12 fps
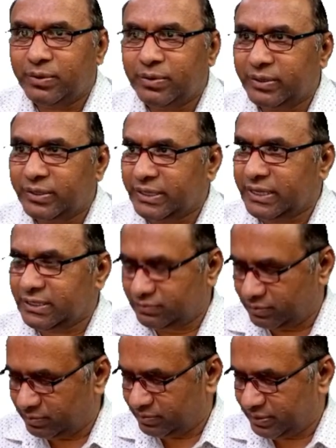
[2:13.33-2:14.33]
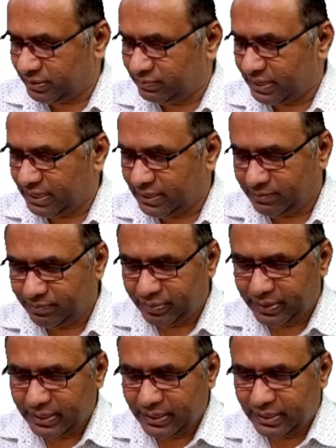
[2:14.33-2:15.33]
all the things will be very fine.
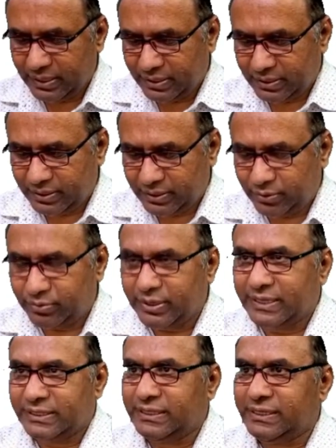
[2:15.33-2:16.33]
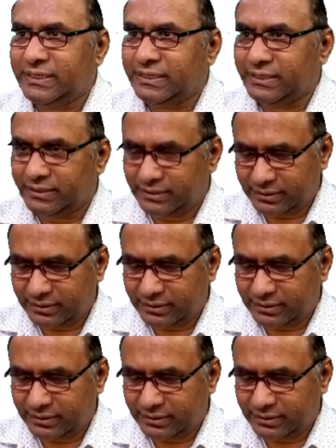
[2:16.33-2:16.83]
You can see